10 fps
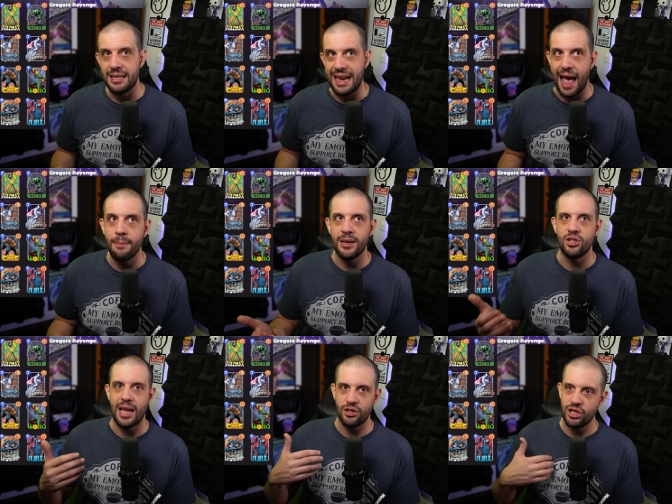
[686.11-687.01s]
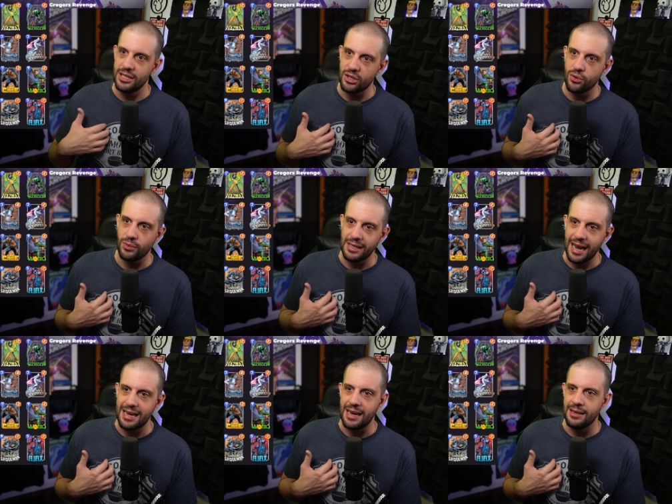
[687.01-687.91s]
damage that she's
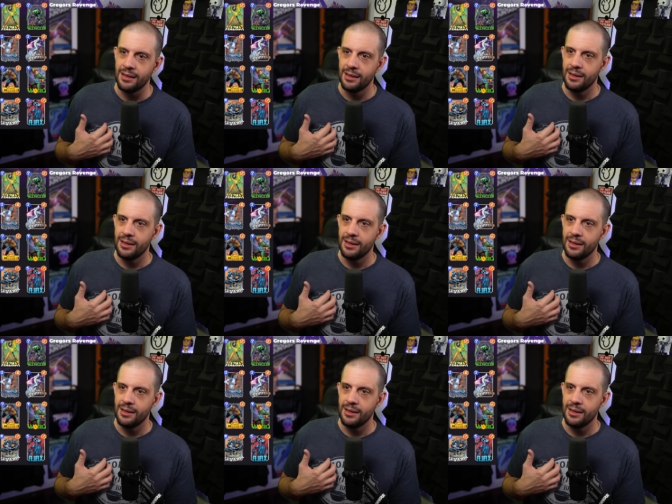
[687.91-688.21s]
created